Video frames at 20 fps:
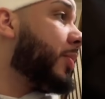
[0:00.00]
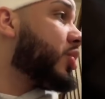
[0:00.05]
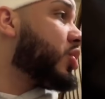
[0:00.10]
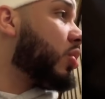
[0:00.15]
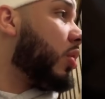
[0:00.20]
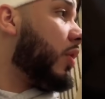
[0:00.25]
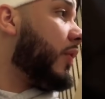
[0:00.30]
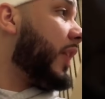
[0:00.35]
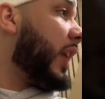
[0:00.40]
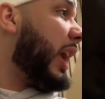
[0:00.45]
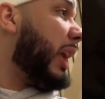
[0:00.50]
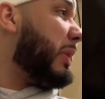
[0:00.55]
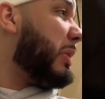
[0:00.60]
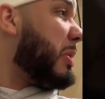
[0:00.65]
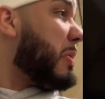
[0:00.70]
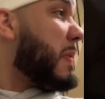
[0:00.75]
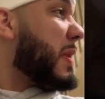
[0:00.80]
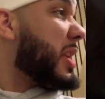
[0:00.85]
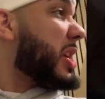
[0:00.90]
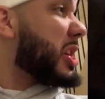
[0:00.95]
but you over you here.
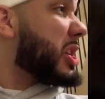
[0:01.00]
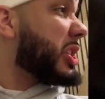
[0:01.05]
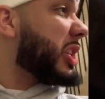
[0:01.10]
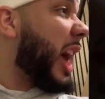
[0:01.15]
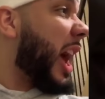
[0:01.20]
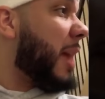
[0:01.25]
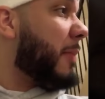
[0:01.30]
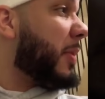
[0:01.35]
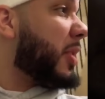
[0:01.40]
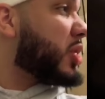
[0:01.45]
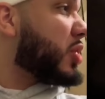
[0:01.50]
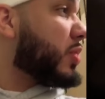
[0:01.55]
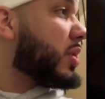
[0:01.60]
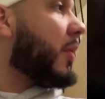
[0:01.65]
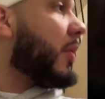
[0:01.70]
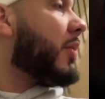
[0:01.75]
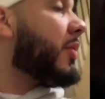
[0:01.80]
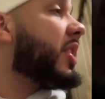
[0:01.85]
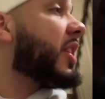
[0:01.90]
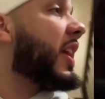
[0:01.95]
You make this side, but you
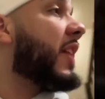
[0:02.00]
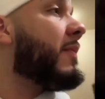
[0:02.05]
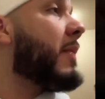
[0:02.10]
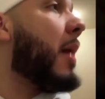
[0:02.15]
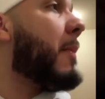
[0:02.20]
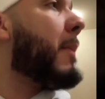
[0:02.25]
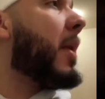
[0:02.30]
don't want to give my